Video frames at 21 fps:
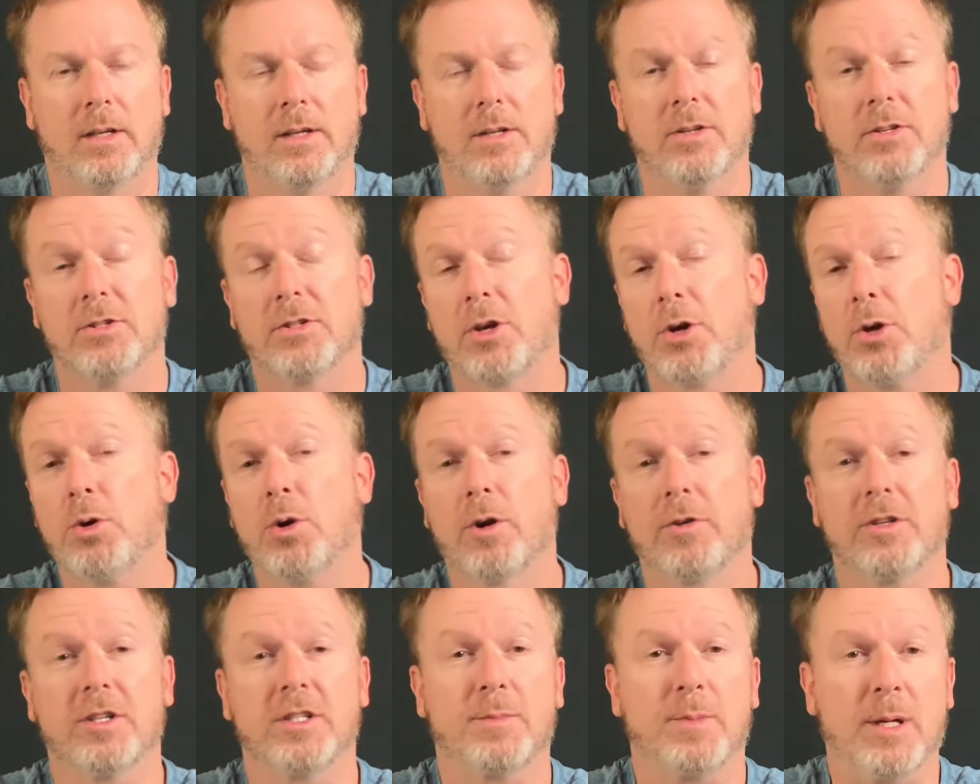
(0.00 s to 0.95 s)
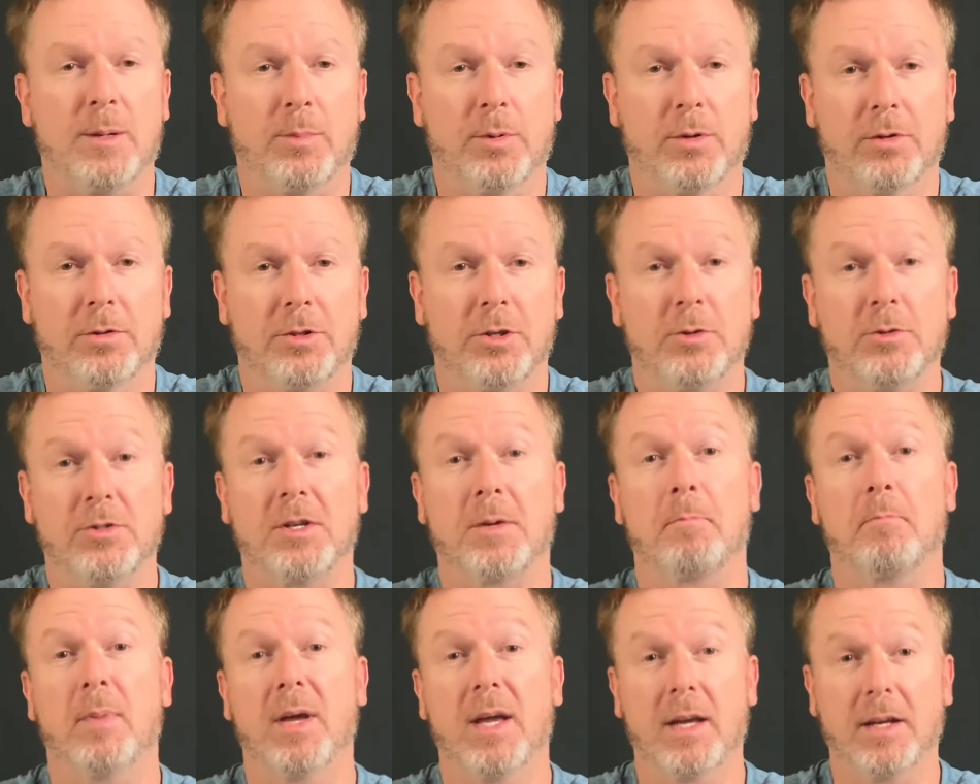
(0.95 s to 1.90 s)
So who are these people
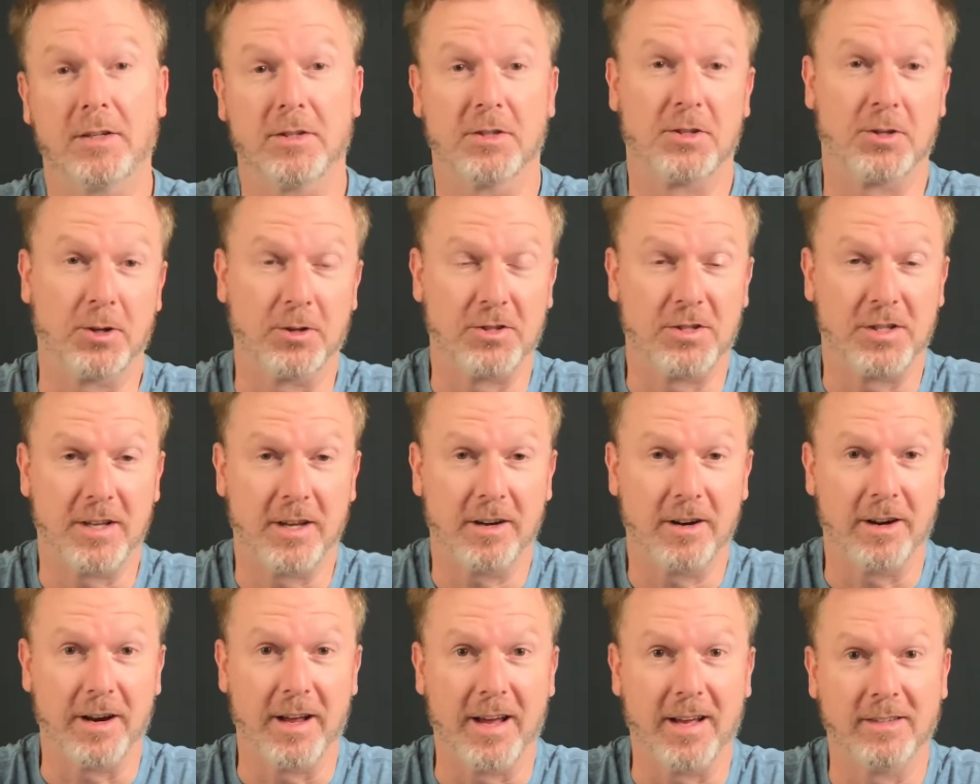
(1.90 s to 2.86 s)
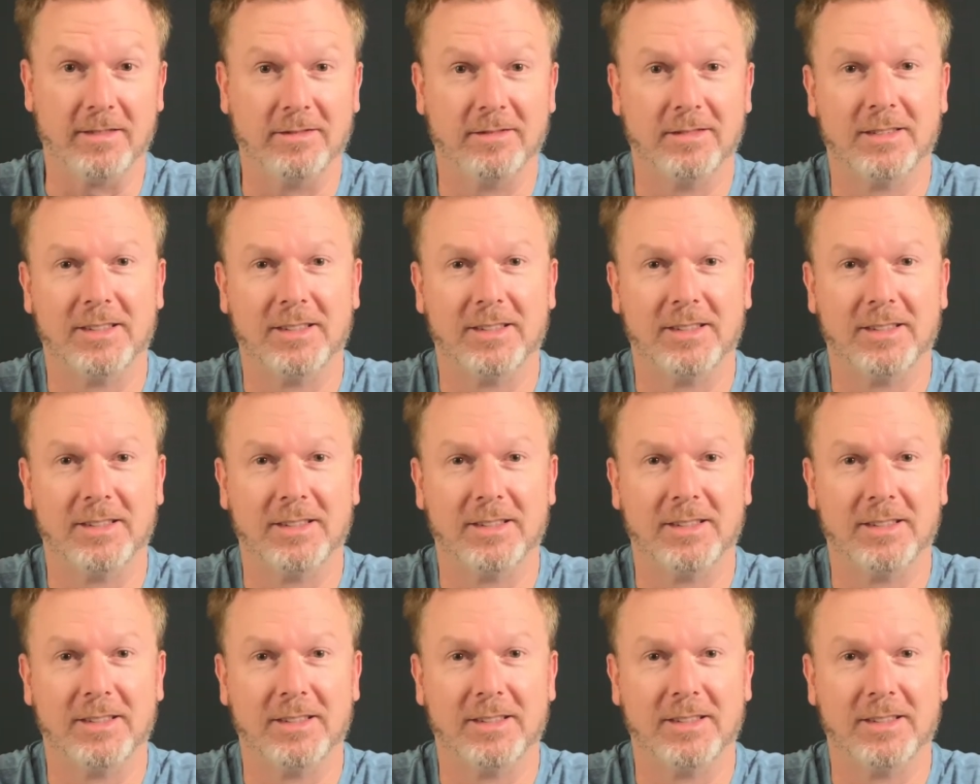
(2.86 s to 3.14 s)
using Bing to search the internet?